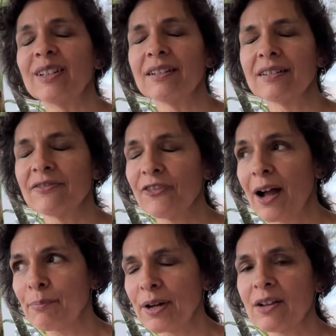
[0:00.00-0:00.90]
if
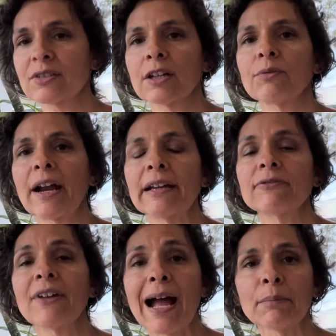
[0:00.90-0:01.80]
I'm pronouncing it right,
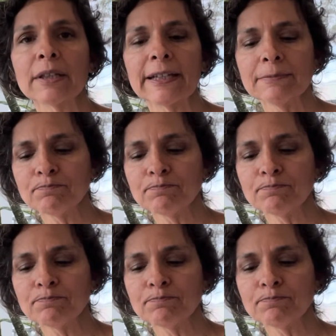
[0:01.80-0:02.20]
family.